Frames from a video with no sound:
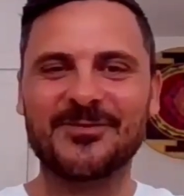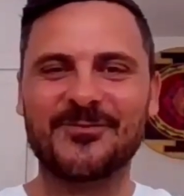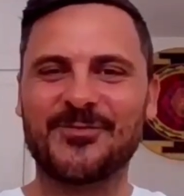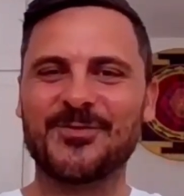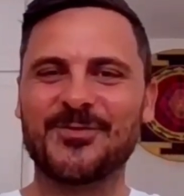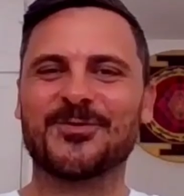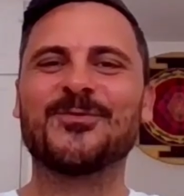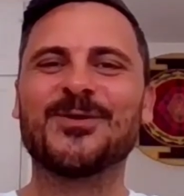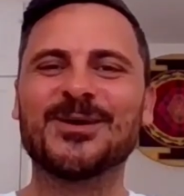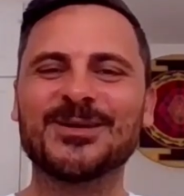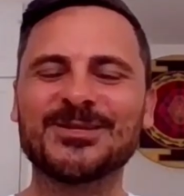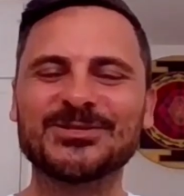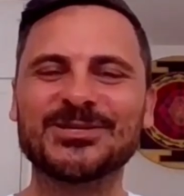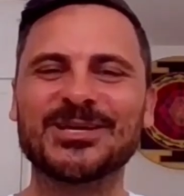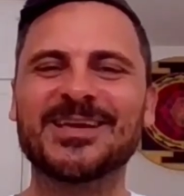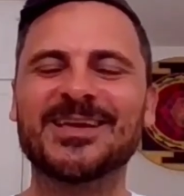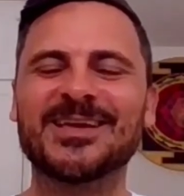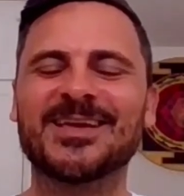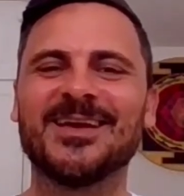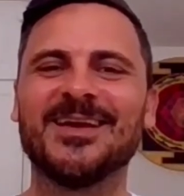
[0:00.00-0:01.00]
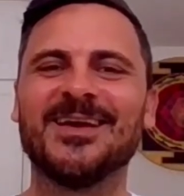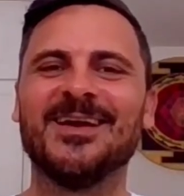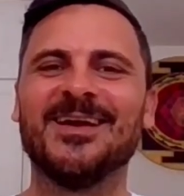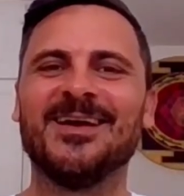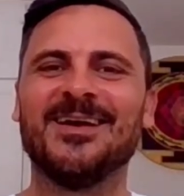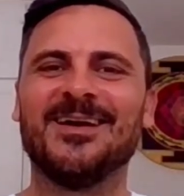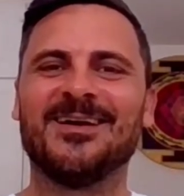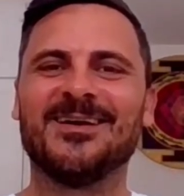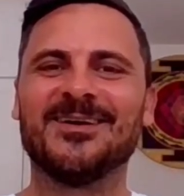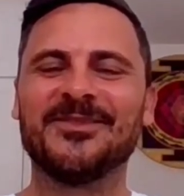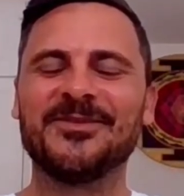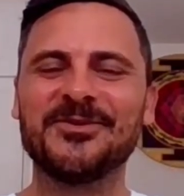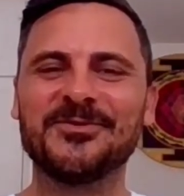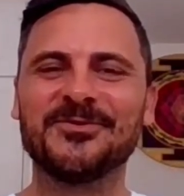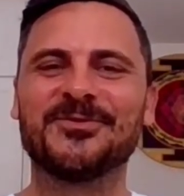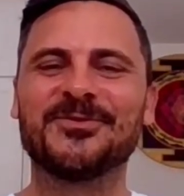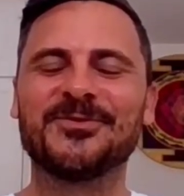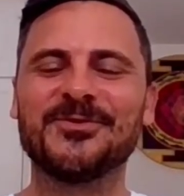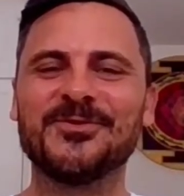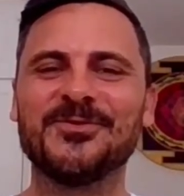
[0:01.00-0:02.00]
If you're watching on
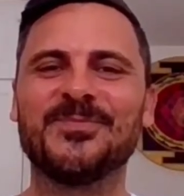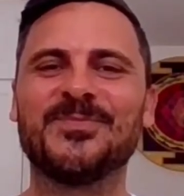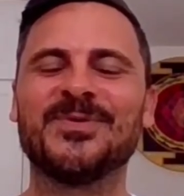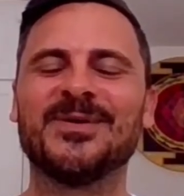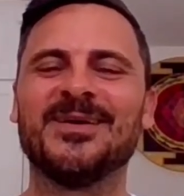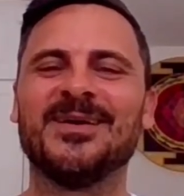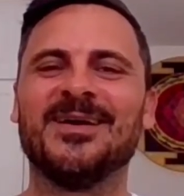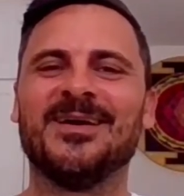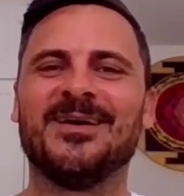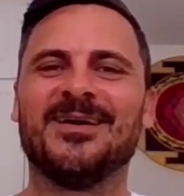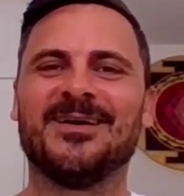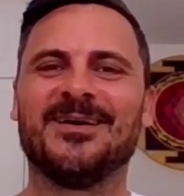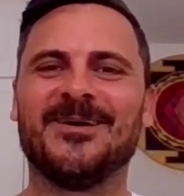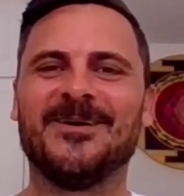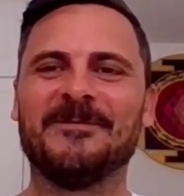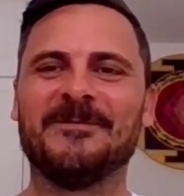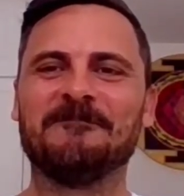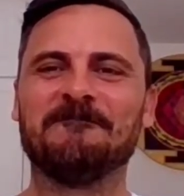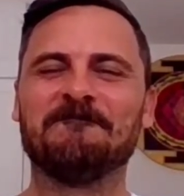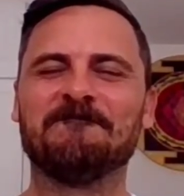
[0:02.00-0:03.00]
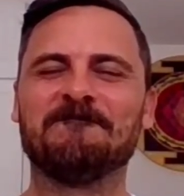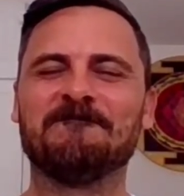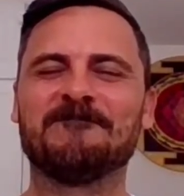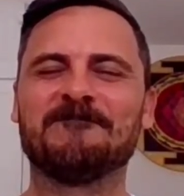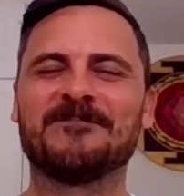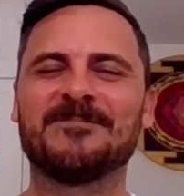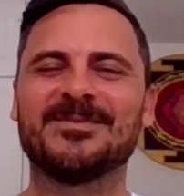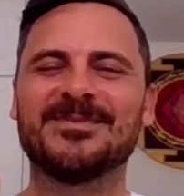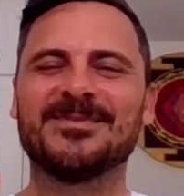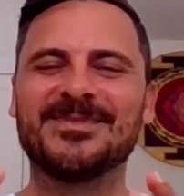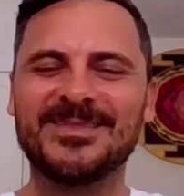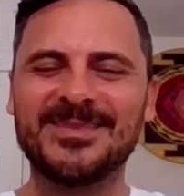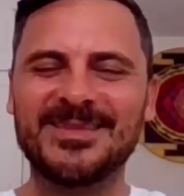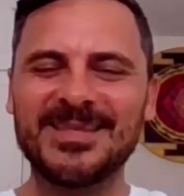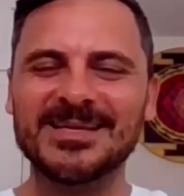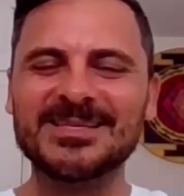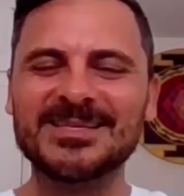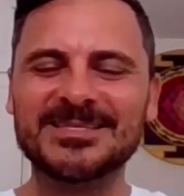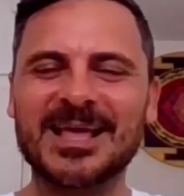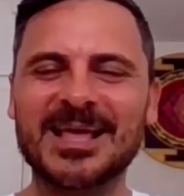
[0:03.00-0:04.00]
YouTube, um,
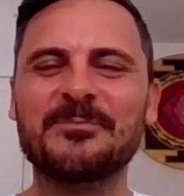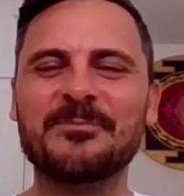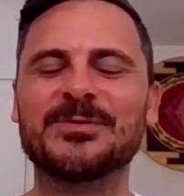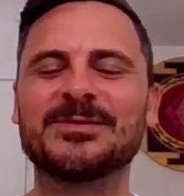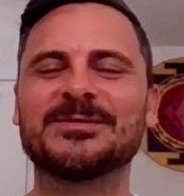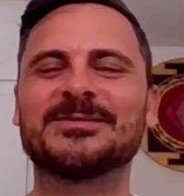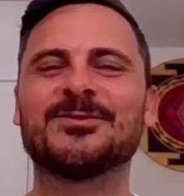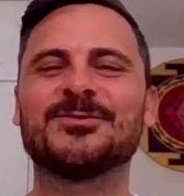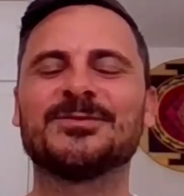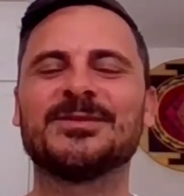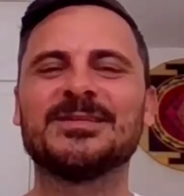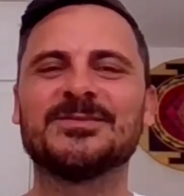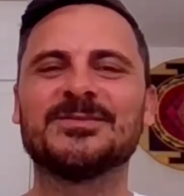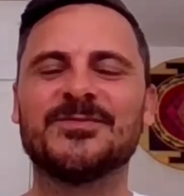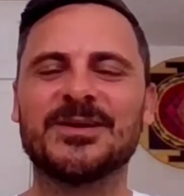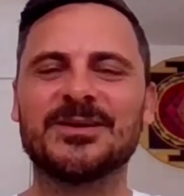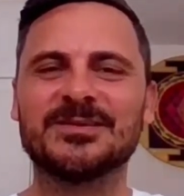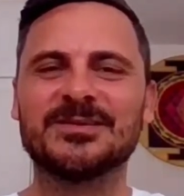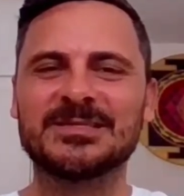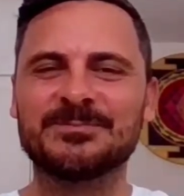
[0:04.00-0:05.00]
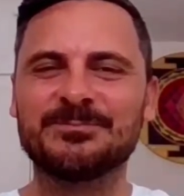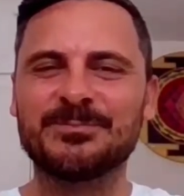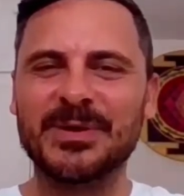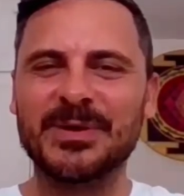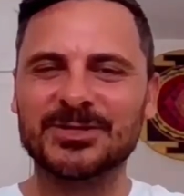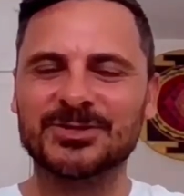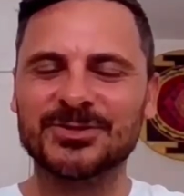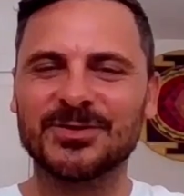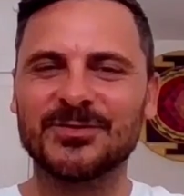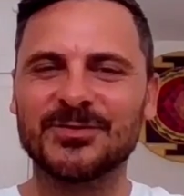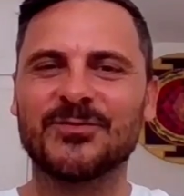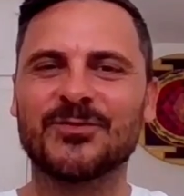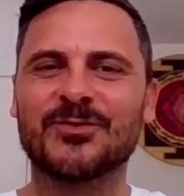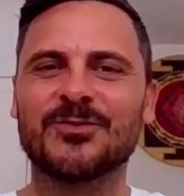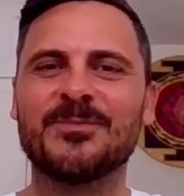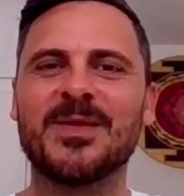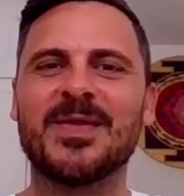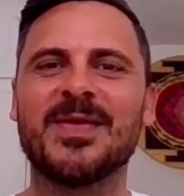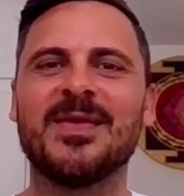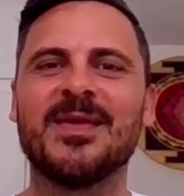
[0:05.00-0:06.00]
this episode is very special
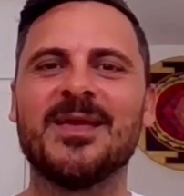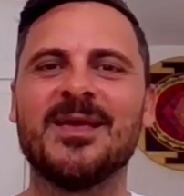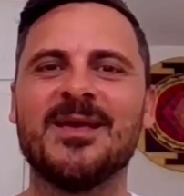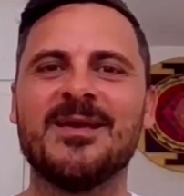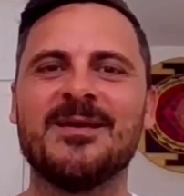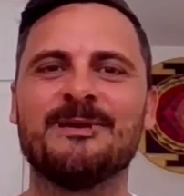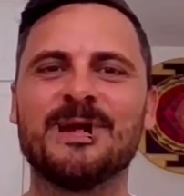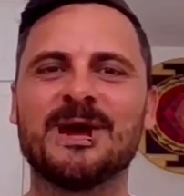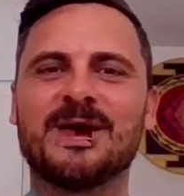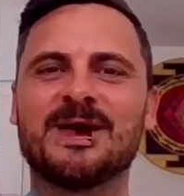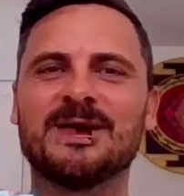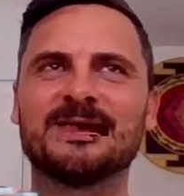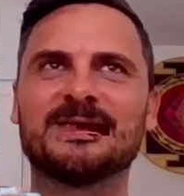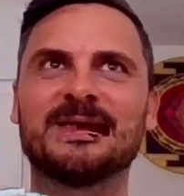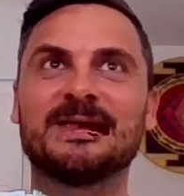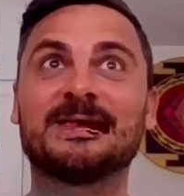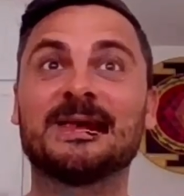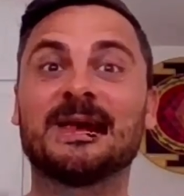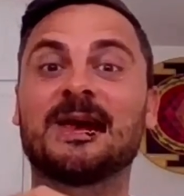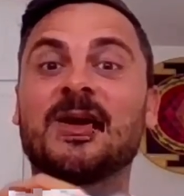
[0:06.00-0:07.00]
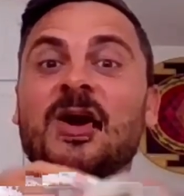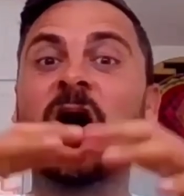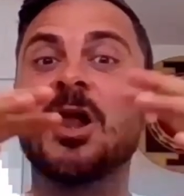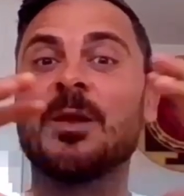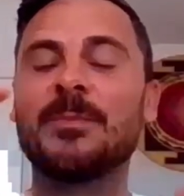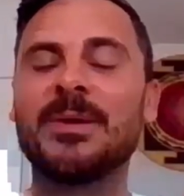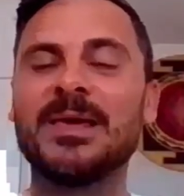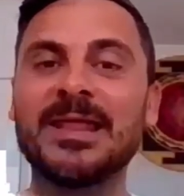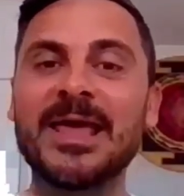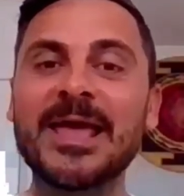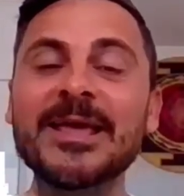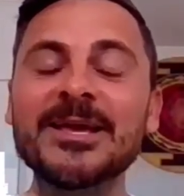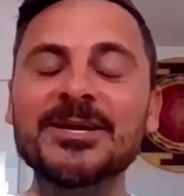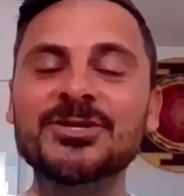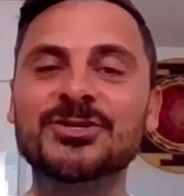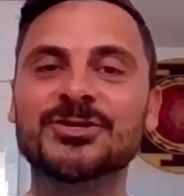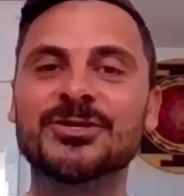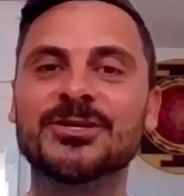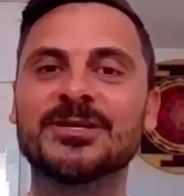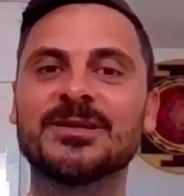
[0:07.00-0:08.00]
for me because it's a
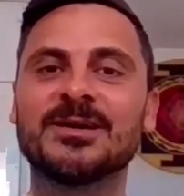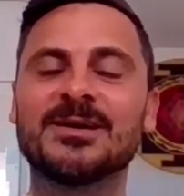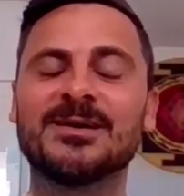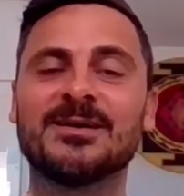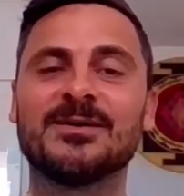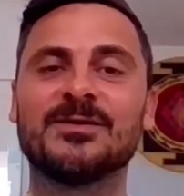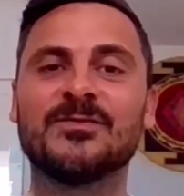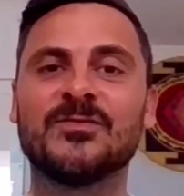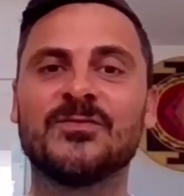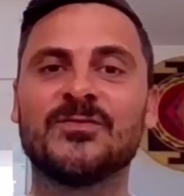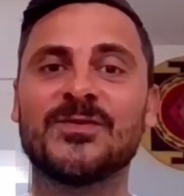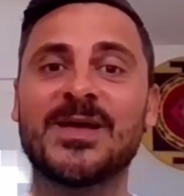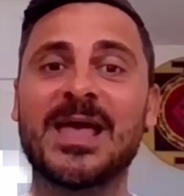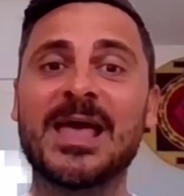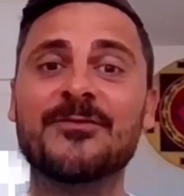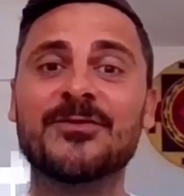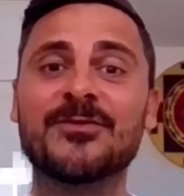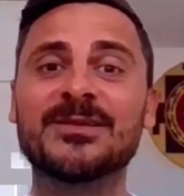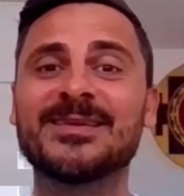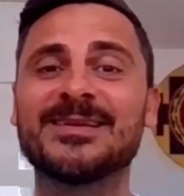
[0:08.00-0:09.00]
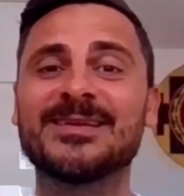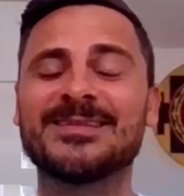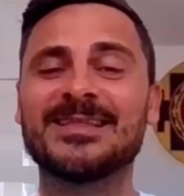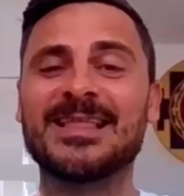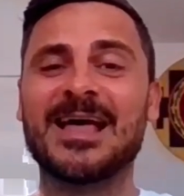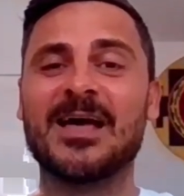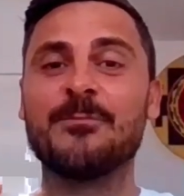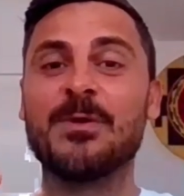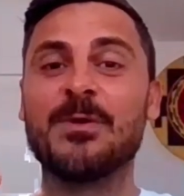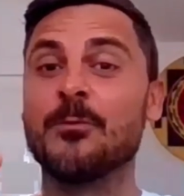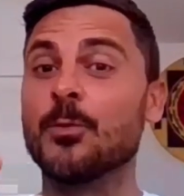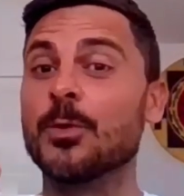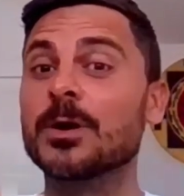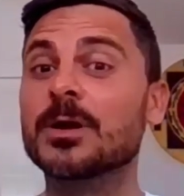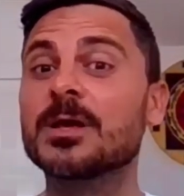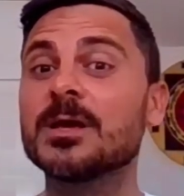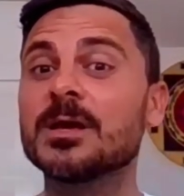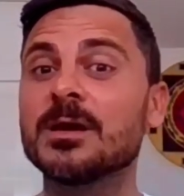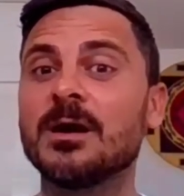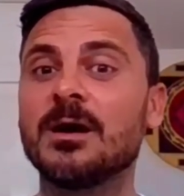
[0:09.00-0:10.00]
culmination of everything that I've been
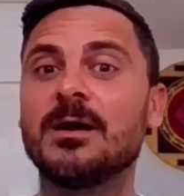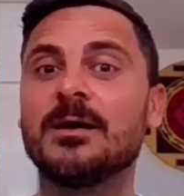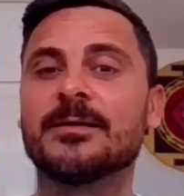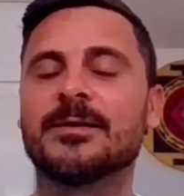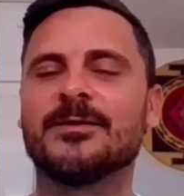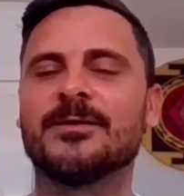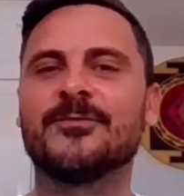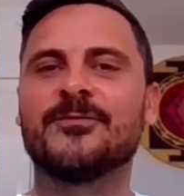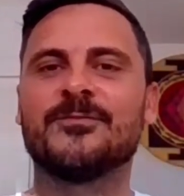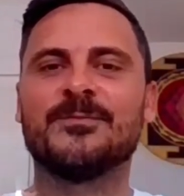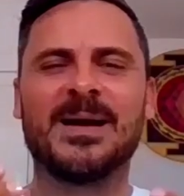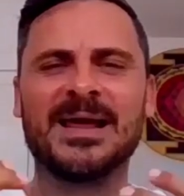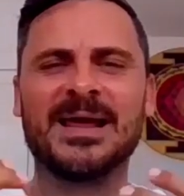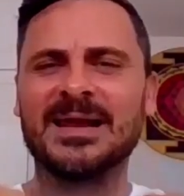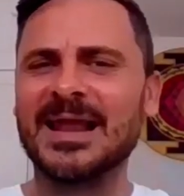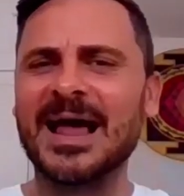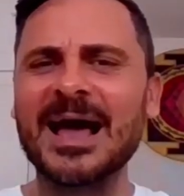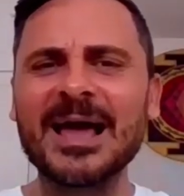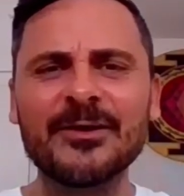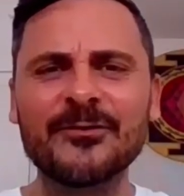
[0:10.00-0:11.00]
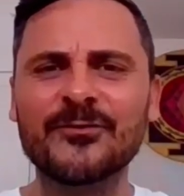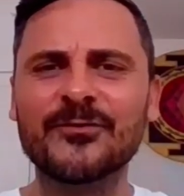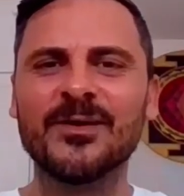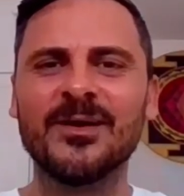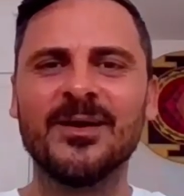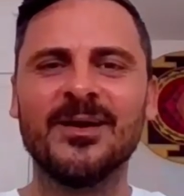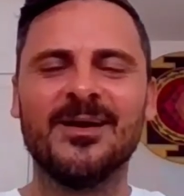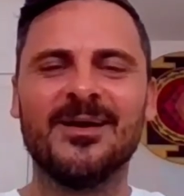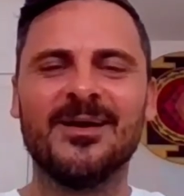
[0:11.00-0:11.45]
working on, of my life,